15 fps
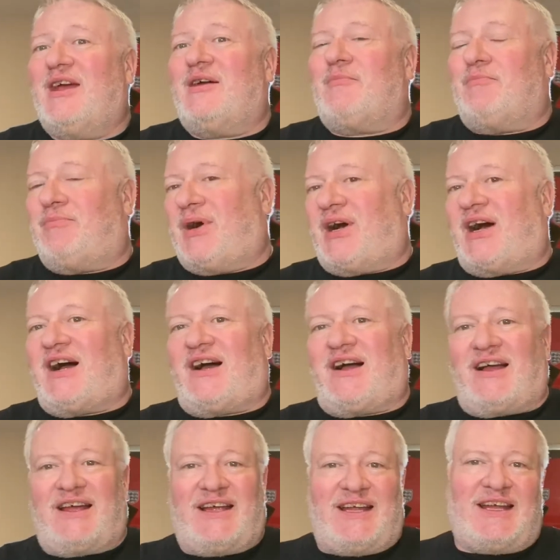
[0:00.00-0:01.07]
but
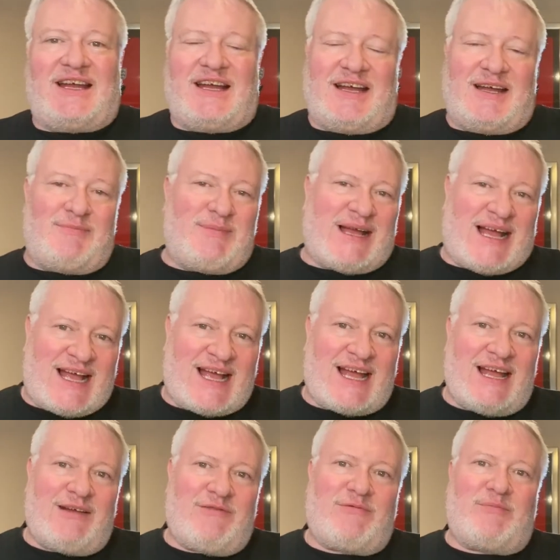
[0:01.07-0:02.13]
I
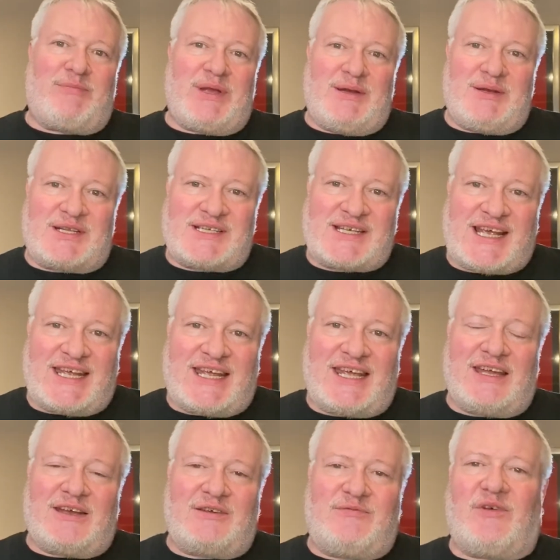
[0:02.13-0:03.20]
have been
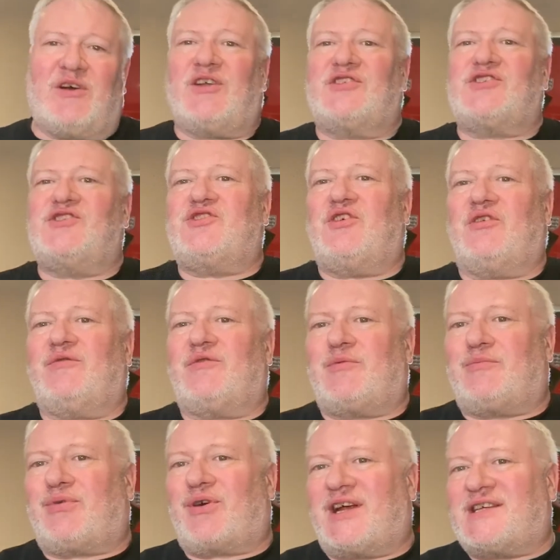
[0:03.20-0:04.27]
taking advantage of the
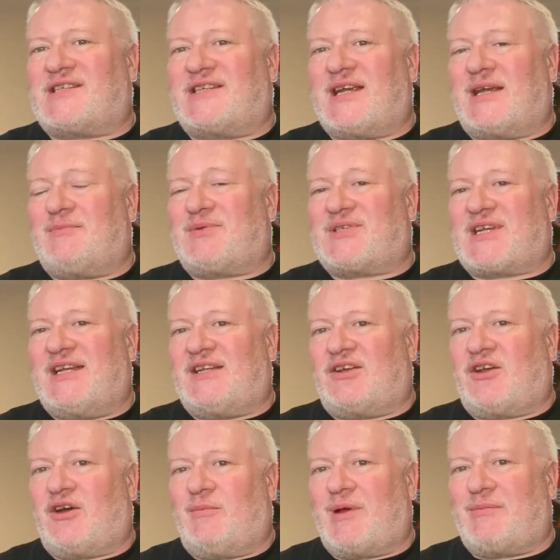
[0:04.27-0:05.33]
price dips in the
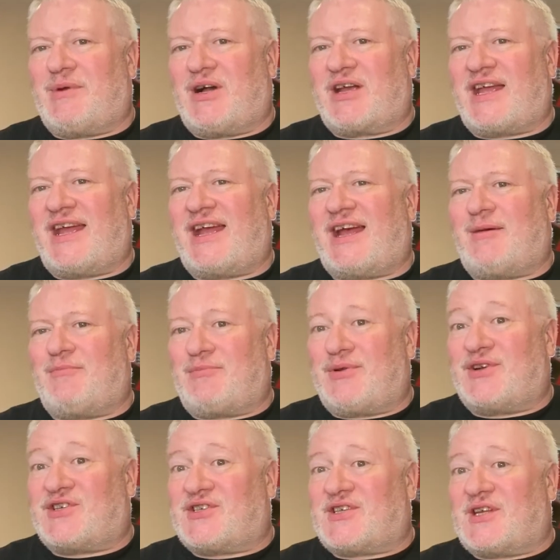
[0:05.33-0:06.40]
comic market and
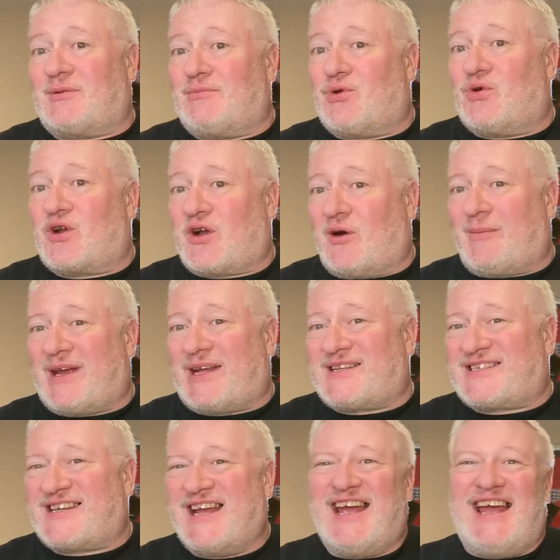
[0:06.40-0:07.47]
purchasing more
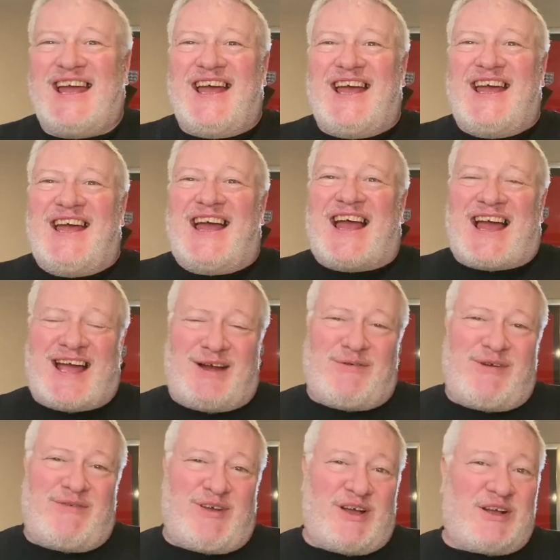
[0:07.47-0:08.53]
comics.
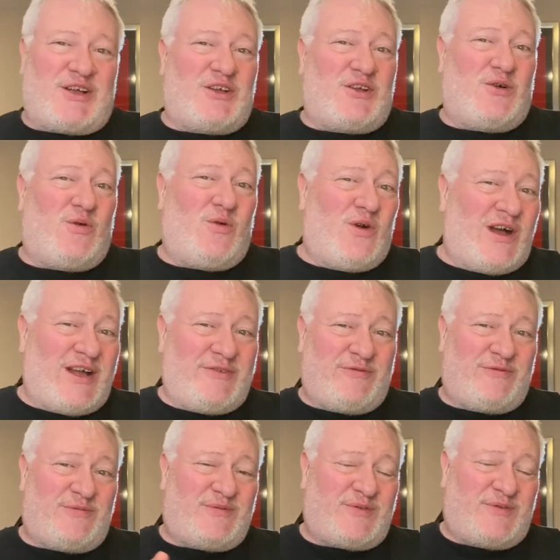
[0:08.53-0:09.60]
However, quite a
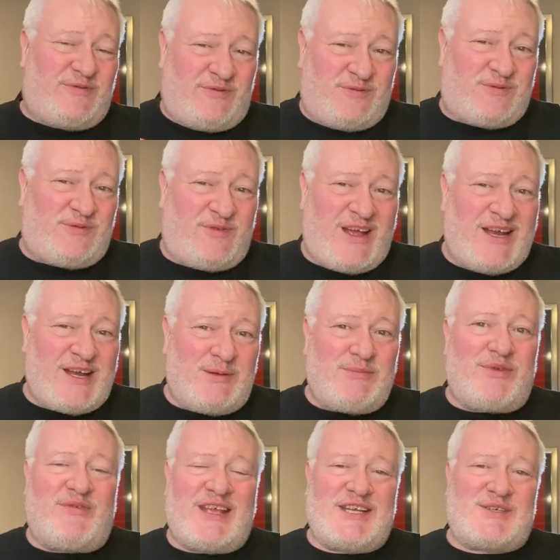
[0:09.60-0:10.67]
fair number
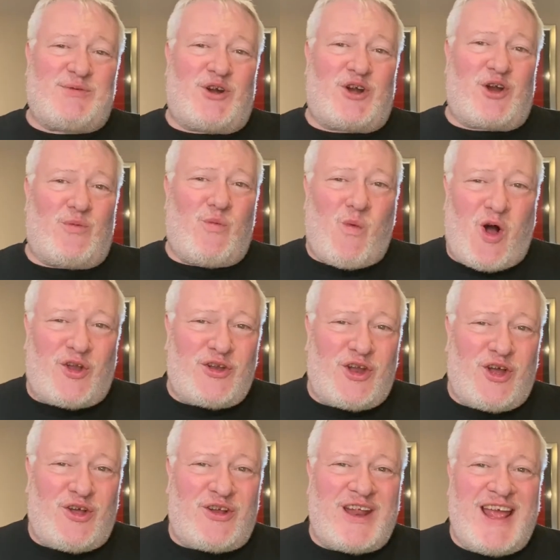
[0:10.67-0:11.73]
of these were on Whatnot,